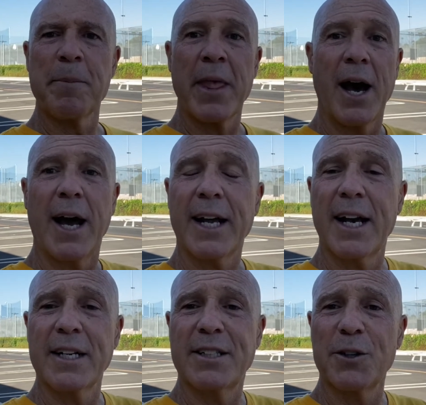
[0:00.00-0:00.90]
I
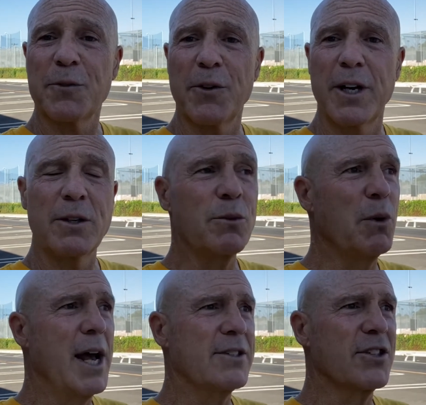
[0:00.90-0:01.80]
got a dear friend who
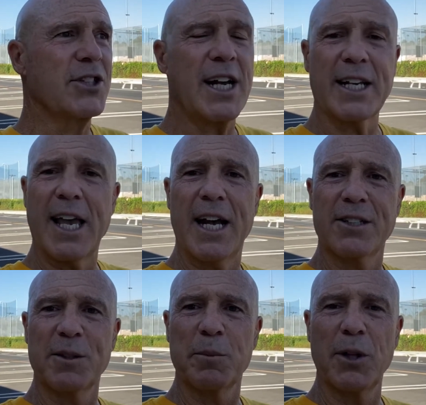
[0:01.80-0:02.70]
has a check
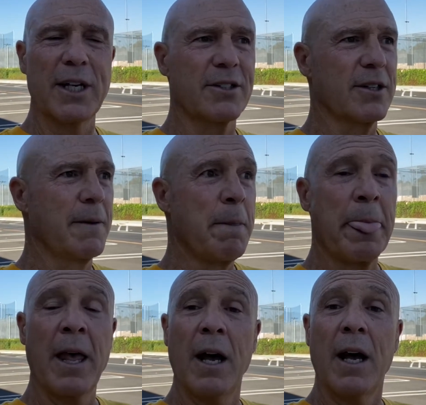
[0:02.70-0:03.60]
cashing place.
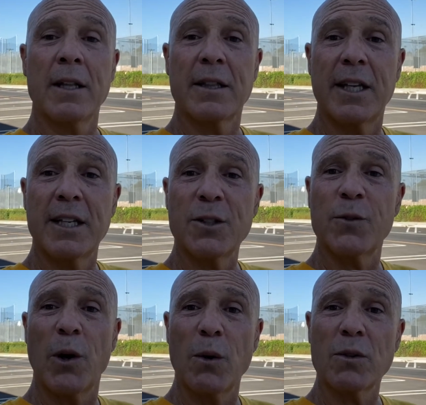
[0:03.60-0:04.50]
These
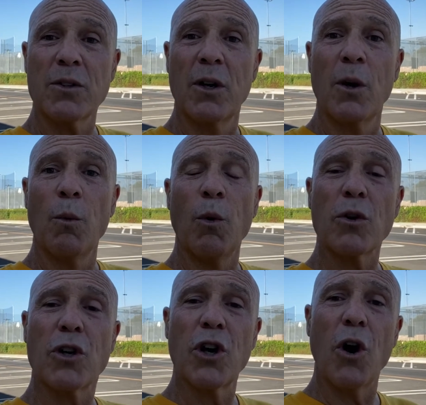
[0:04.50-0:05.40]
folks will
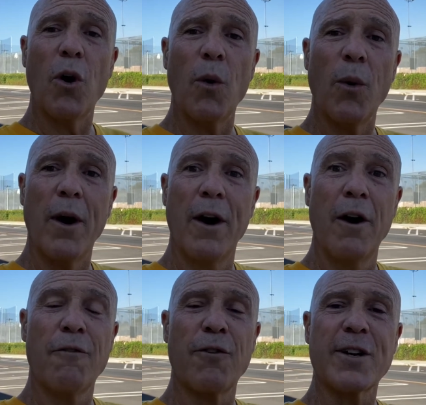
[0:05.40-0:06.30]
go
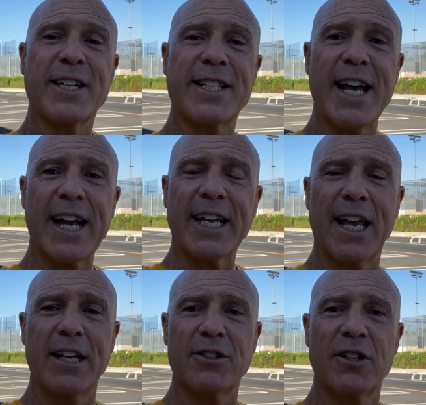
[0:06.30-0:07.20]
for
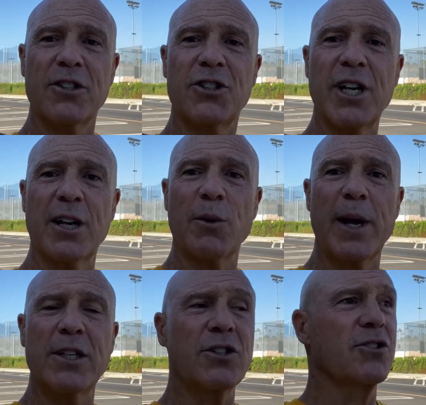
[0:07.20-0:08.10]
decades,
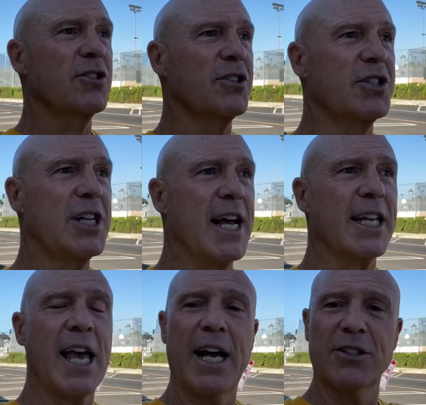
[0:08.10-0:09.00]
generations, to the check
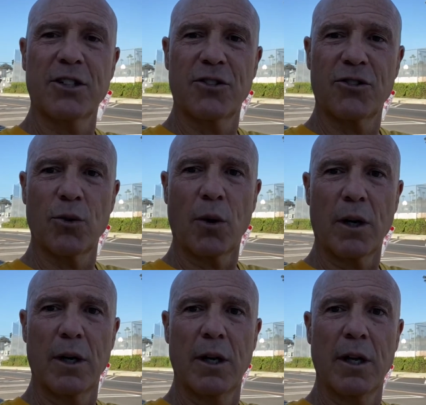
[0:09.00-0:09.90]
cashing store,
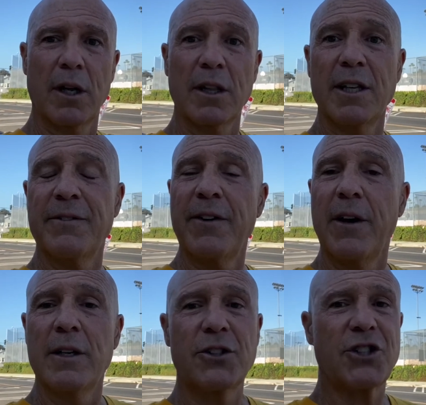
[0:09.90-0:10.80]
live
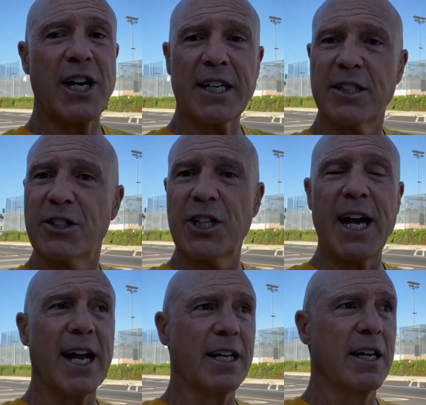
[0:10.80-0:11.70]
check to
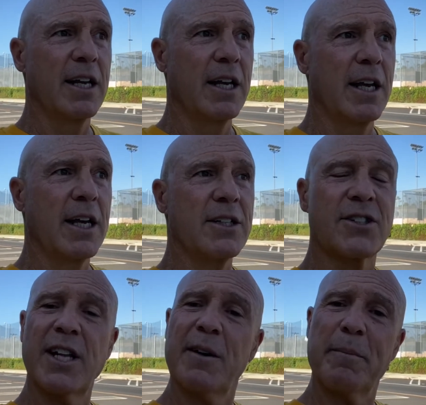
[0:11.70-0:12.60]
check,
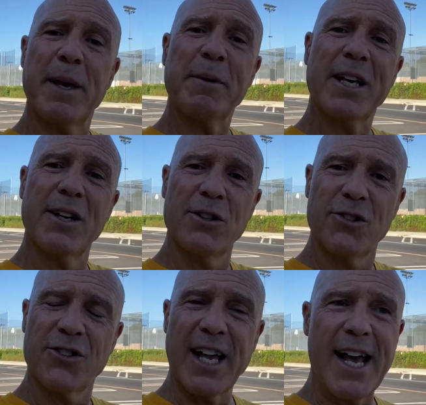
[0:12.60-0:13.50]
instead of maybe get a little
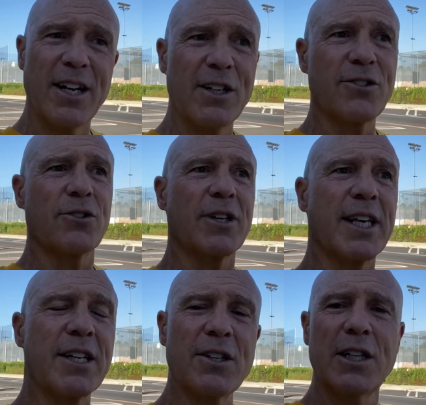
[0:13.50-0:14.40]
side hustle,
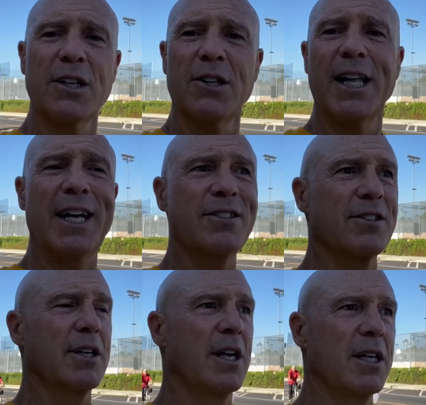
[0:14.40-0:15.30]
eat a little
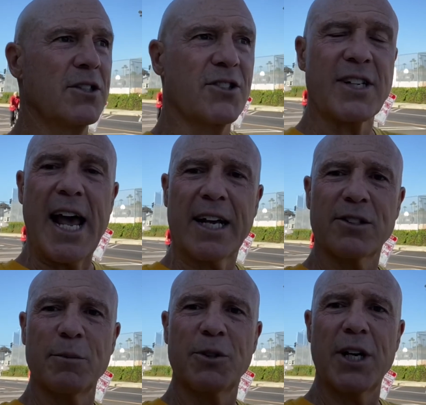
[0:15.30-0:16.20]
less, stack
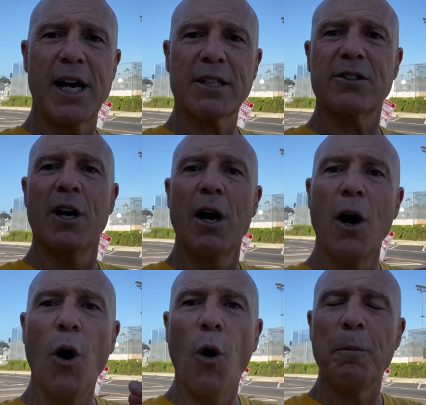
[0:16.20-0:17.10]
some checks,
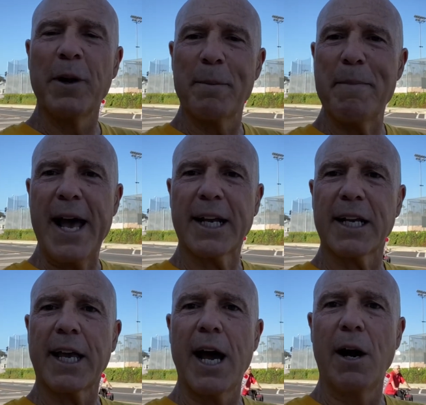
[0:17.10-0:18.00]
open a bank
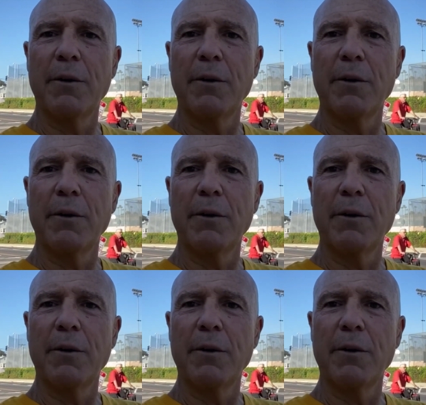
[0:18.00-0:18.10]
account,